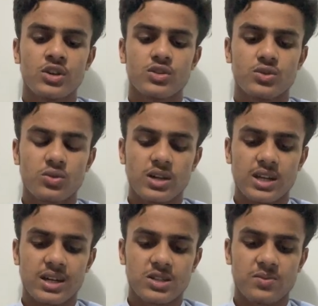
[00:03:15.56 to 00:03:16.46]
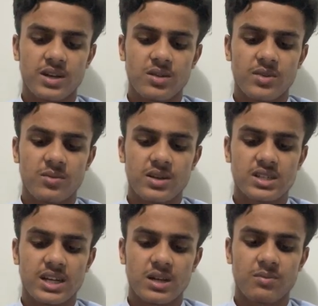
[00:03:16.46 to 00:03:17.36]
You can experiment by
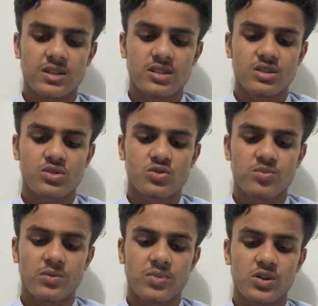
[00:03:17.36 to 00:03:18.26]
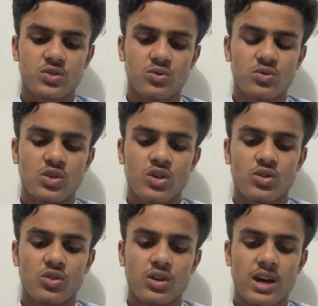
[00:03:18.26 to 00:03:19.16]
sending messages to people you
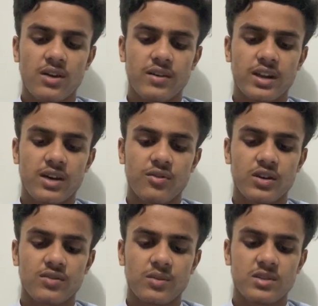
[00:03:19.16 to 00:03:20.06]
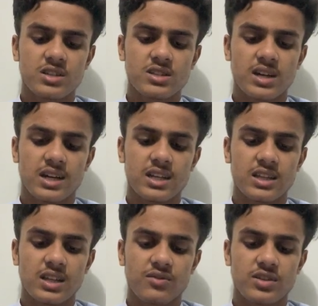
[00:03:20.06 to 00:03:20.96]
know have an iPhone. If the messages are
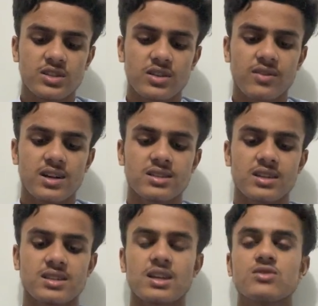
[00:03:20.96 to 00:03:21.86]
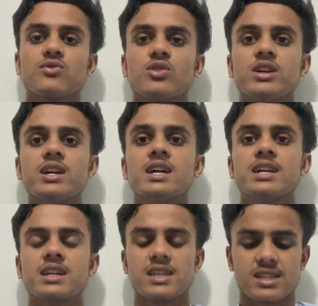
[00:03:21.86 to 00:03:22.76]
green, the feature was successfully
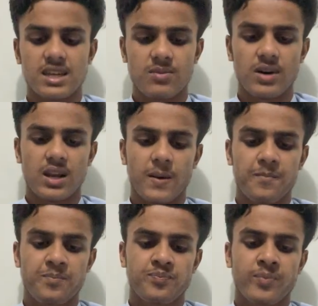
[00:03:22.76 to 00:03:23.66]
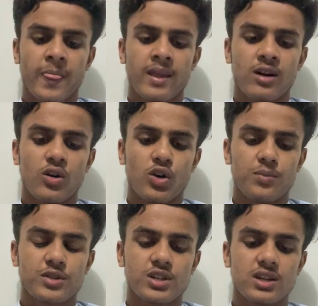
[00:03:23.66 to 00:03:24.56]
disabled.
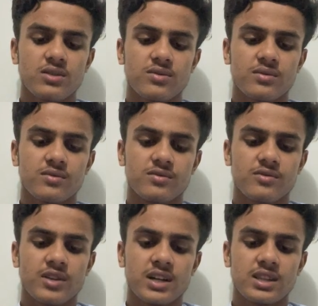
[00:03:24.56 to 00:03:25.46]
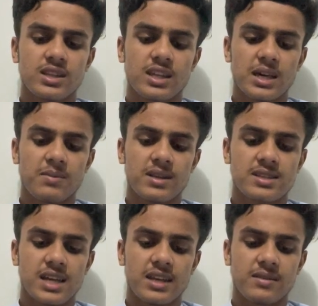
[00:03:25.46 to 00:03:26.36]
Option 1, Cable
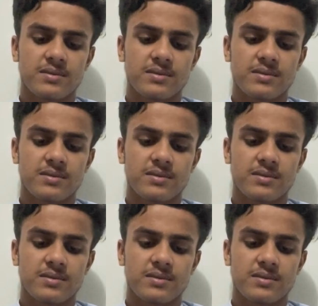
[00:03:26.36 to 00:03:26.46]
Sign.